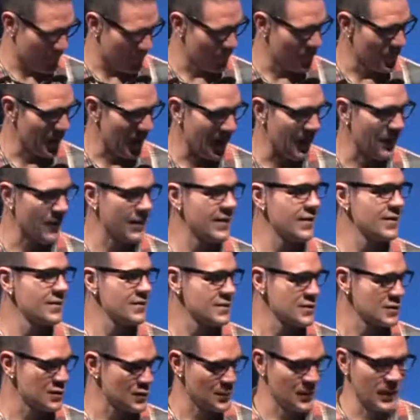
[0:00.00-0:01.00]
area,
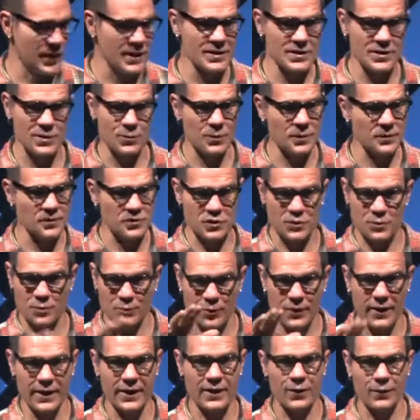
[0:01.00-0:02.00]
this space, and we've just
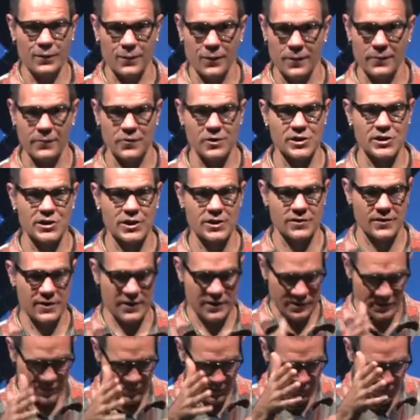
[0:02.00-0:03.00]
prayed over every chair that
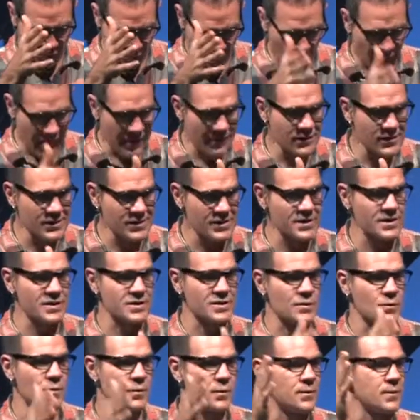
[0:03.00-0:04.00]
whoever sits
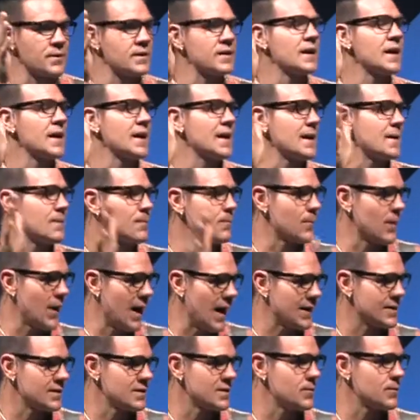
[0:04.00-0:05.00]
there would be
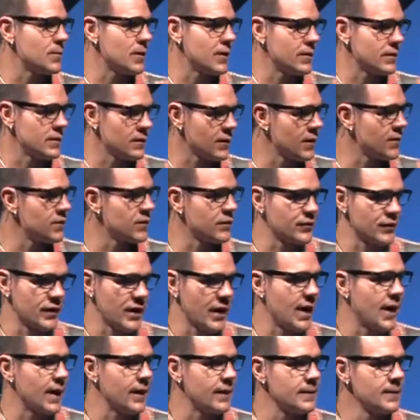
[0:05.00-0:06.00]
impacted by the love of
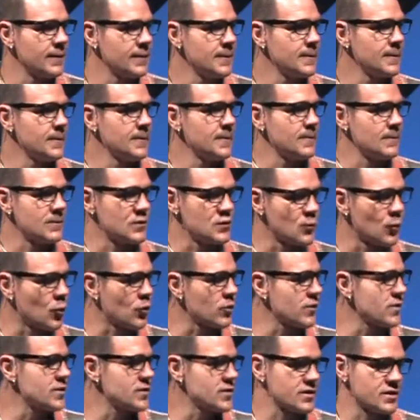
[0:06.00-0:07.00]
God. It's more
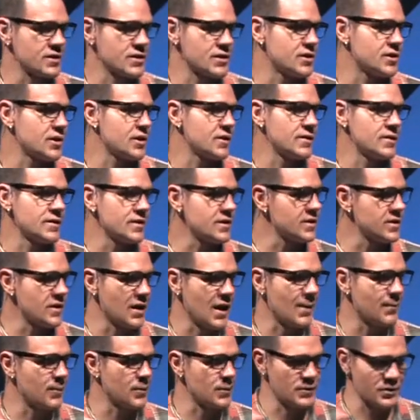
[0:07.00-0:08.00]
than just a chair. This is an
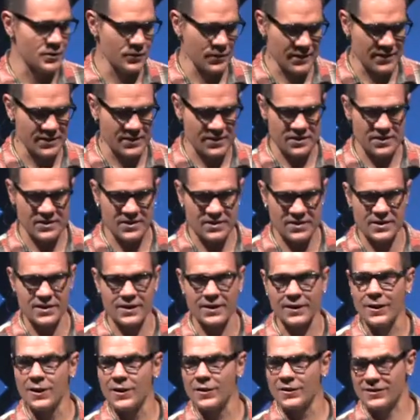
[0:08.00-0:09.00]
opportunity. It's a seat
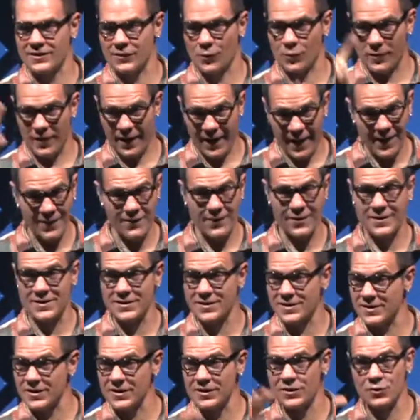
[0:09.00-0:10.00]
toward heaven, a
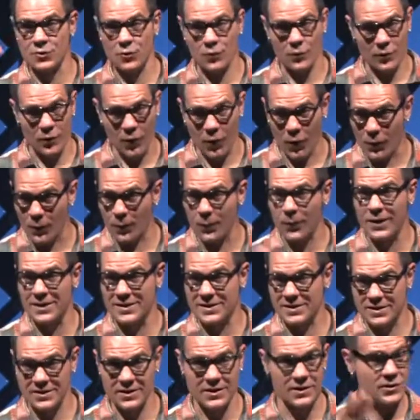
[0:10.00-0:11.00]
seat toward hope, a
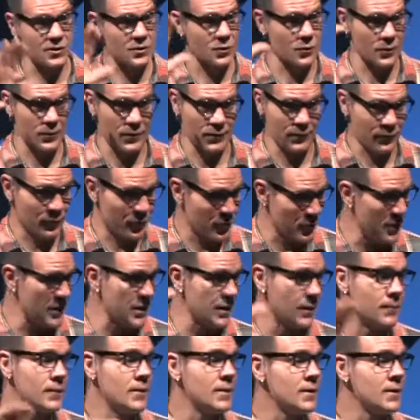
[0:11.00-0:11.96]
seat toward freedom